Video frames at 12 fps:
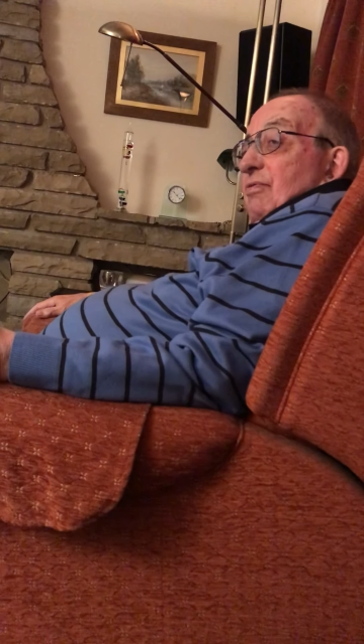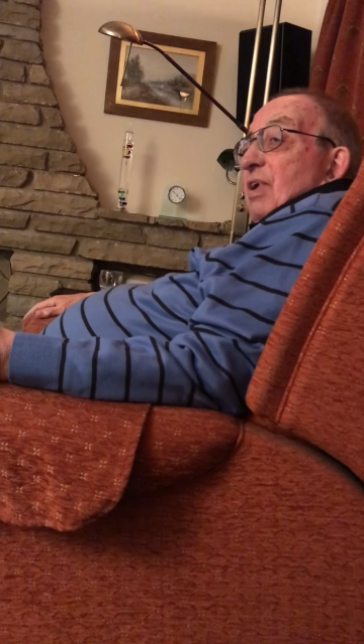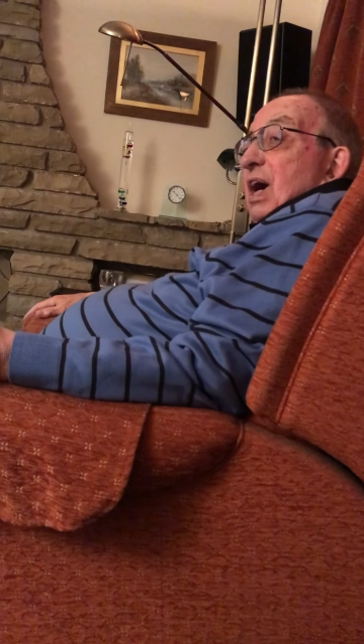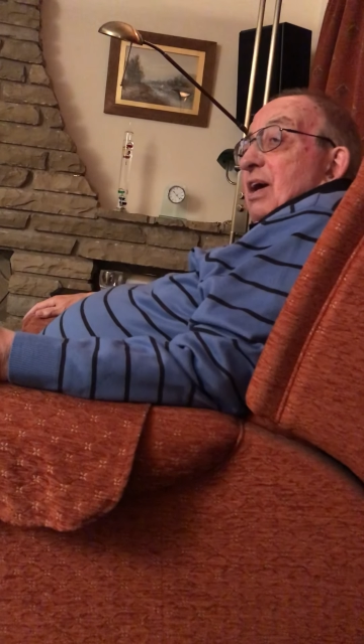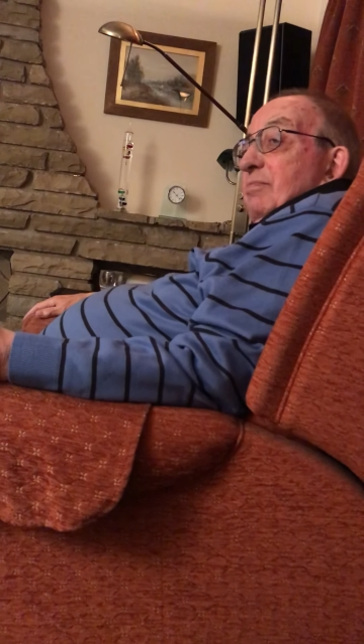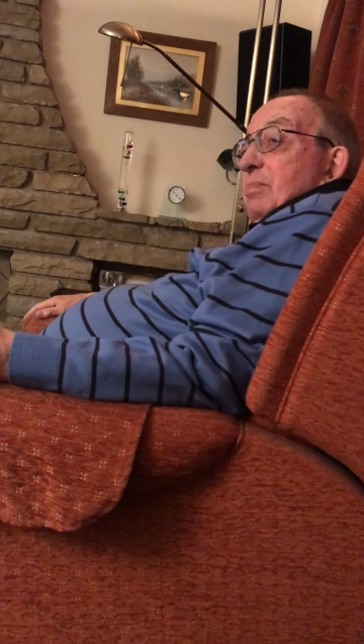
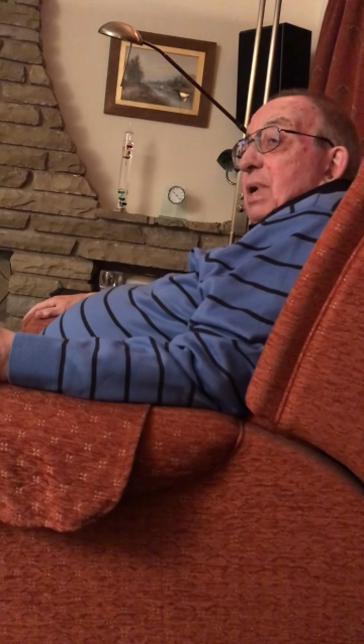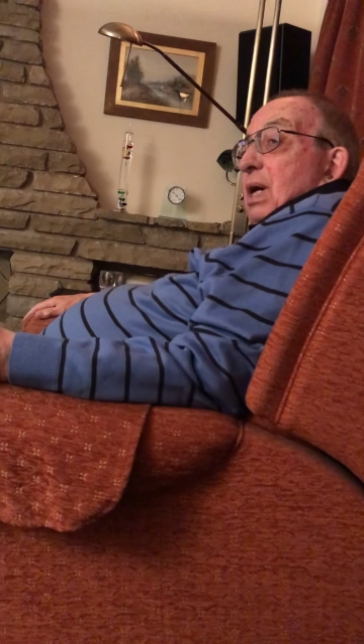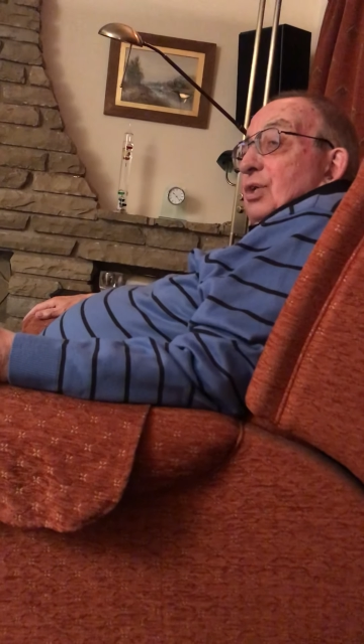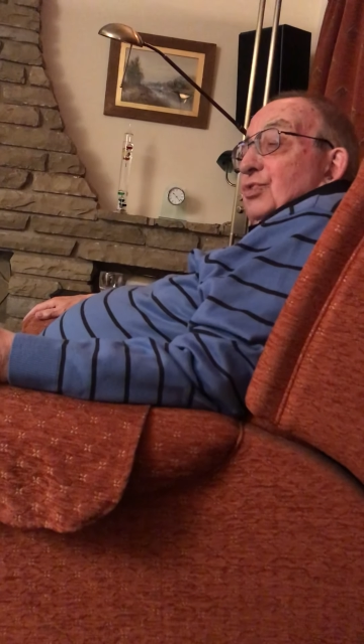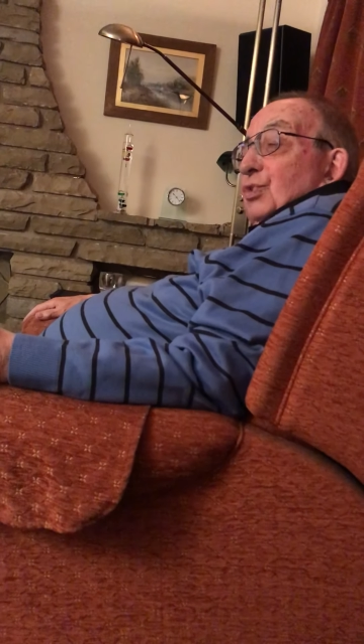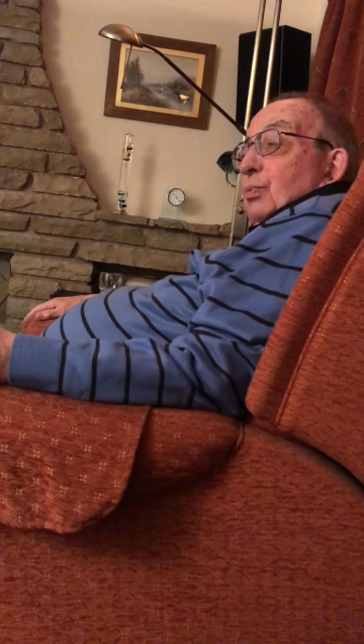5
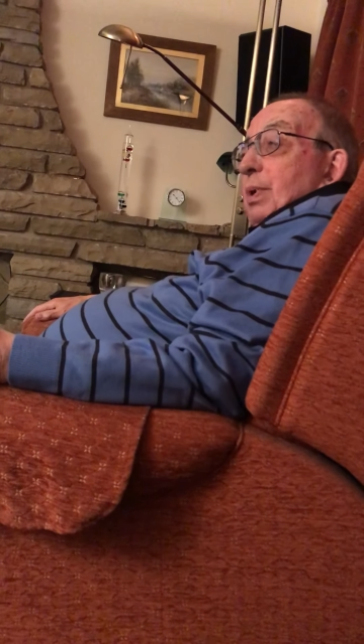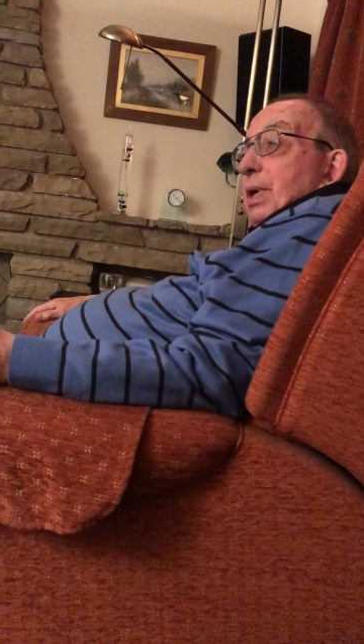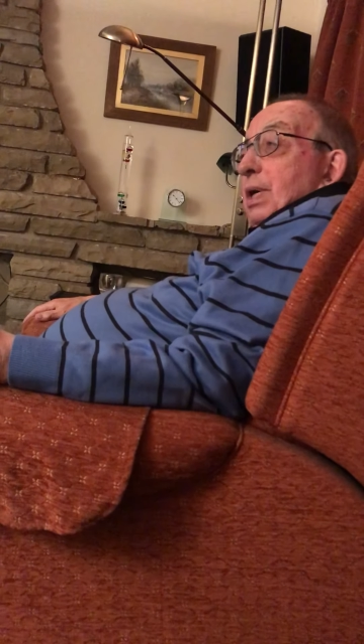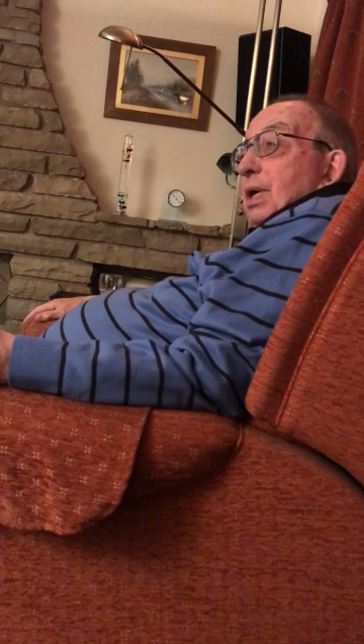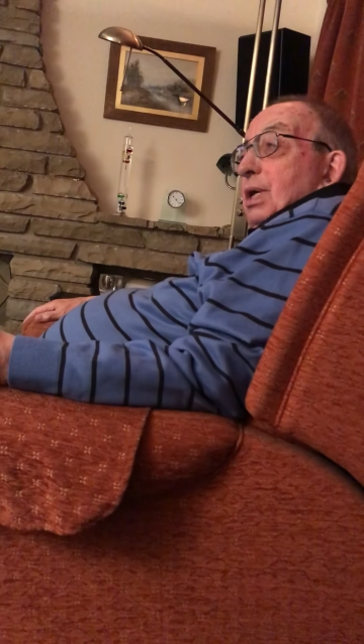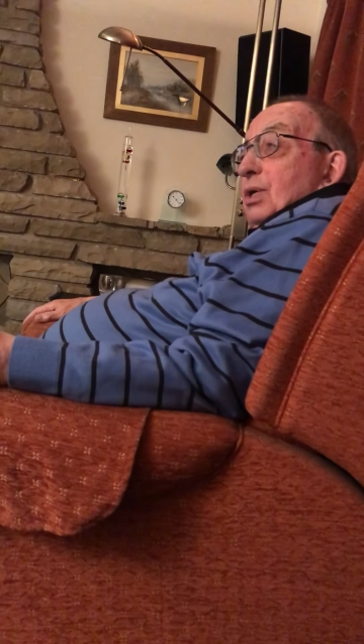miles
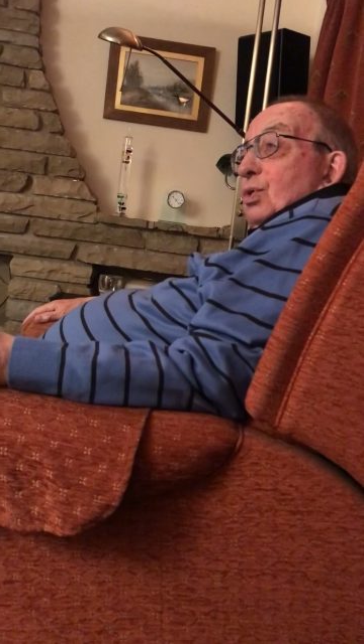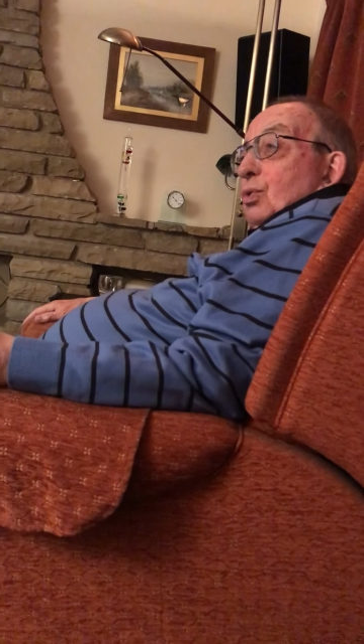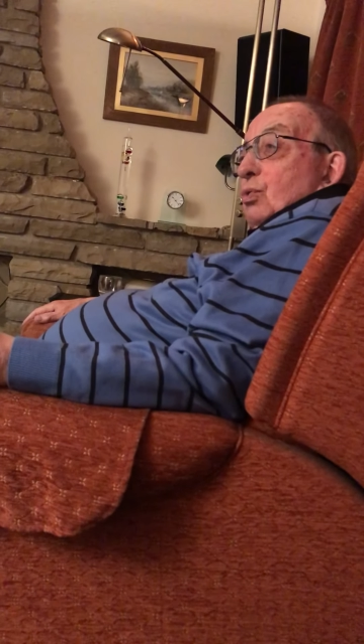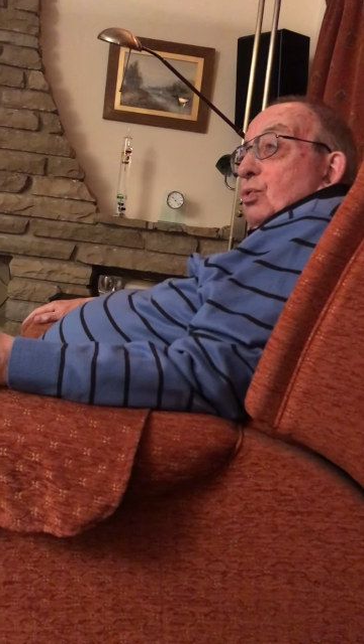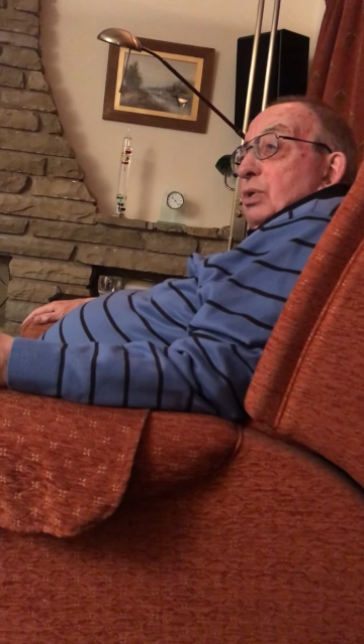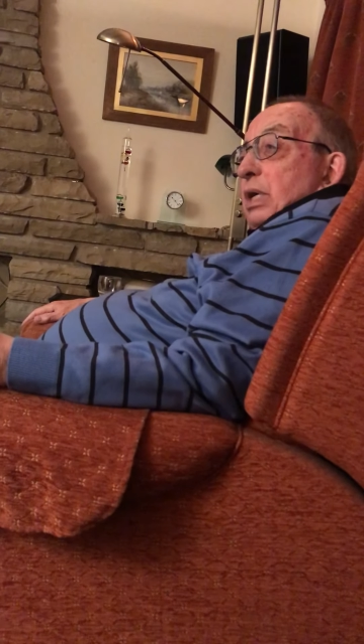away you
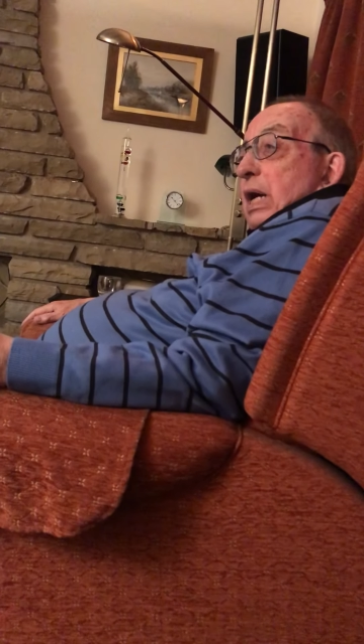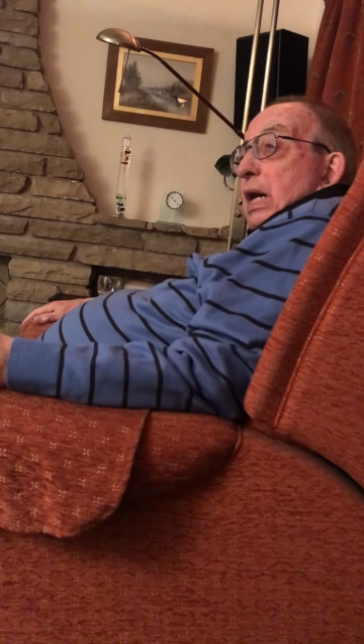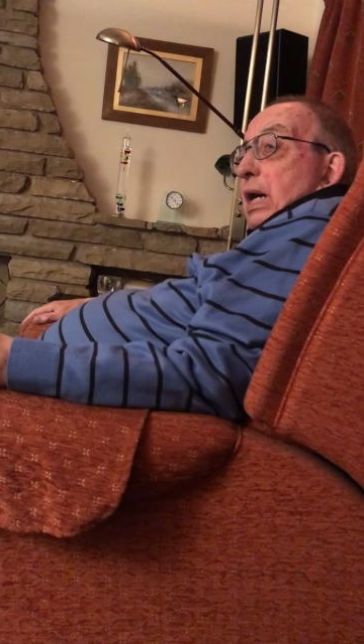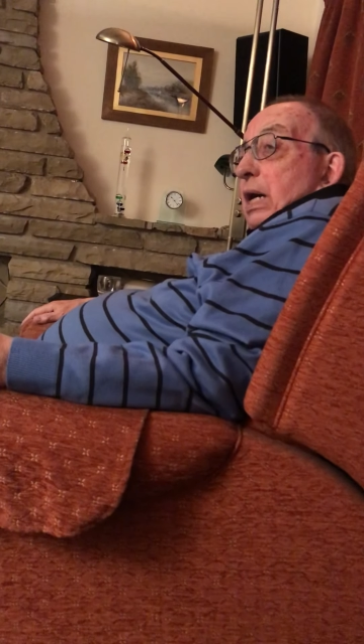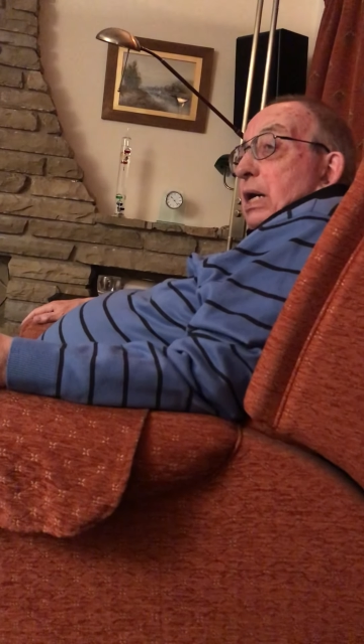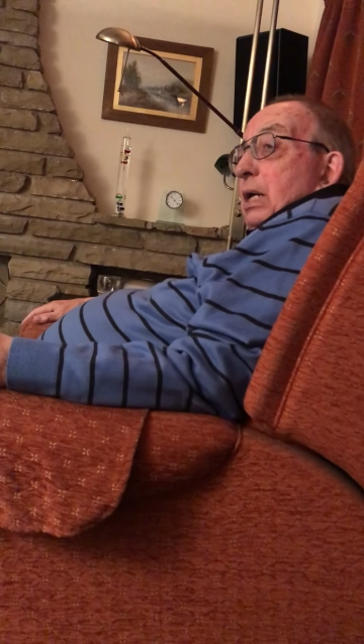could
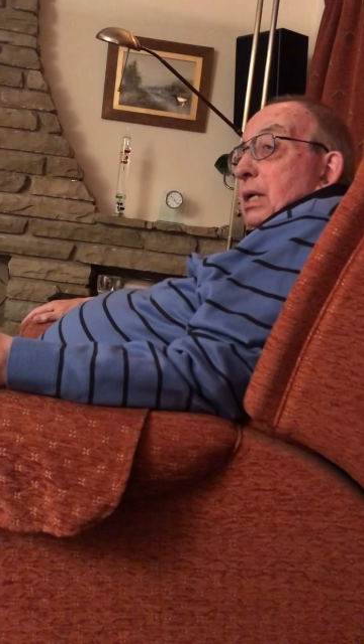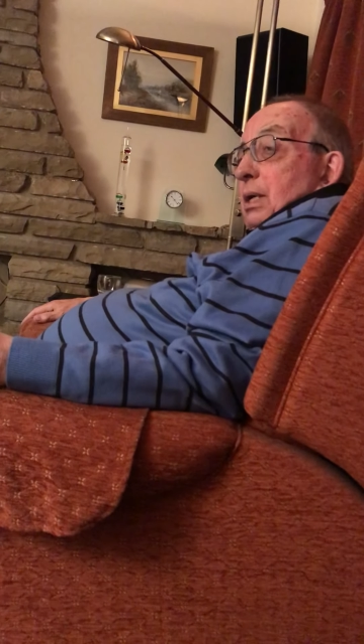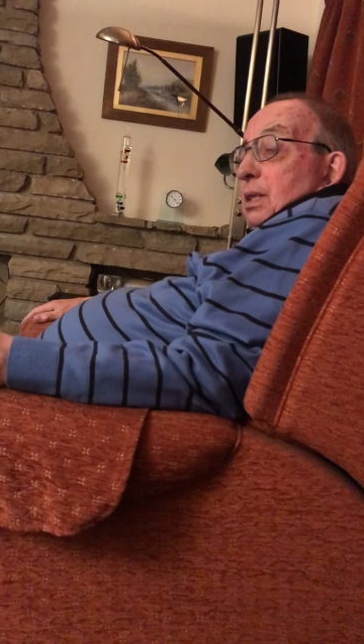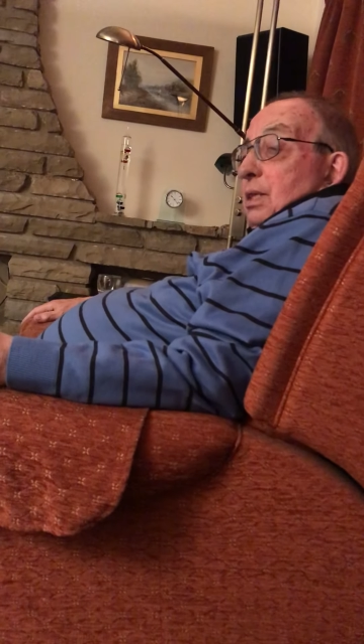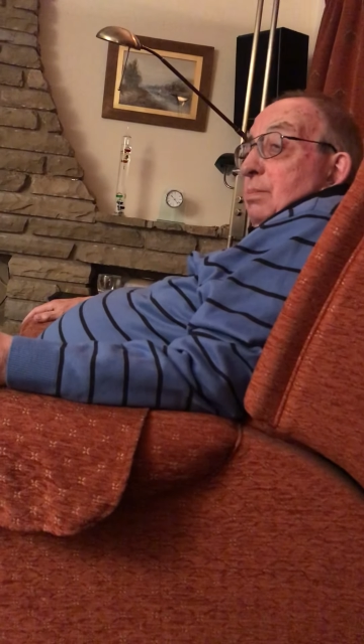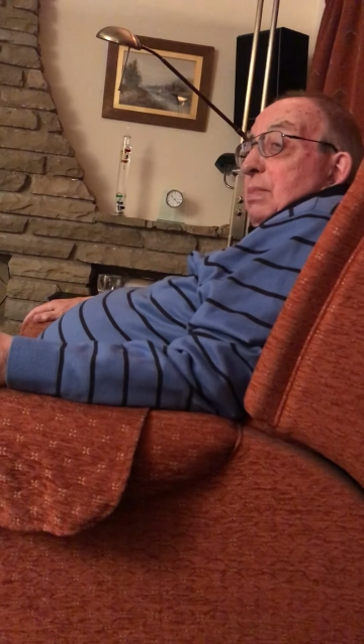hear the